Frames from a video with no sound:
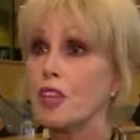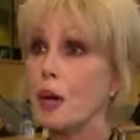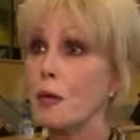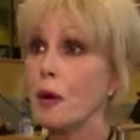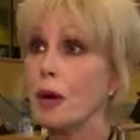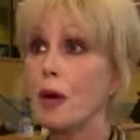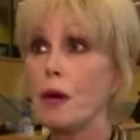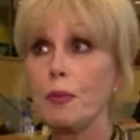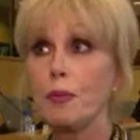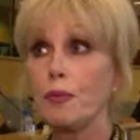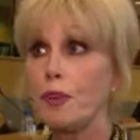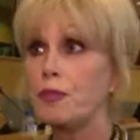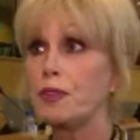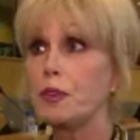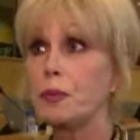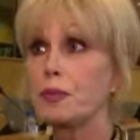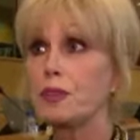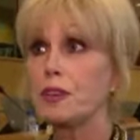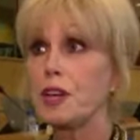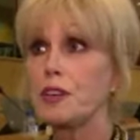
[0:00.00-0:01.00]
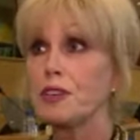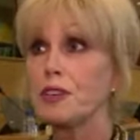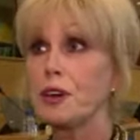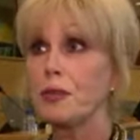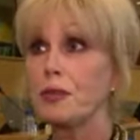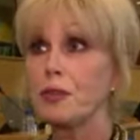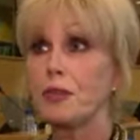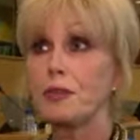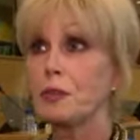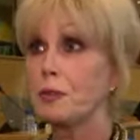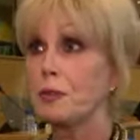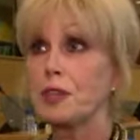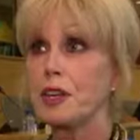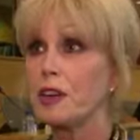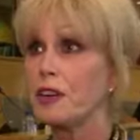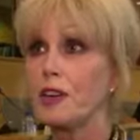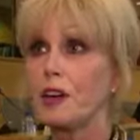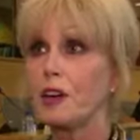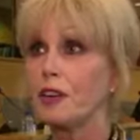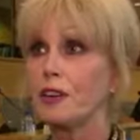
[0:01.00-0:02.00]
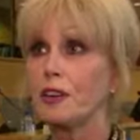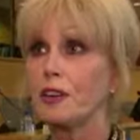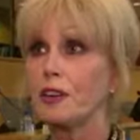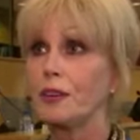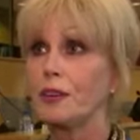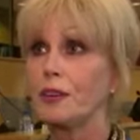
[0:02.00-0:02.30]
Some are. 50% are. 50% aren't.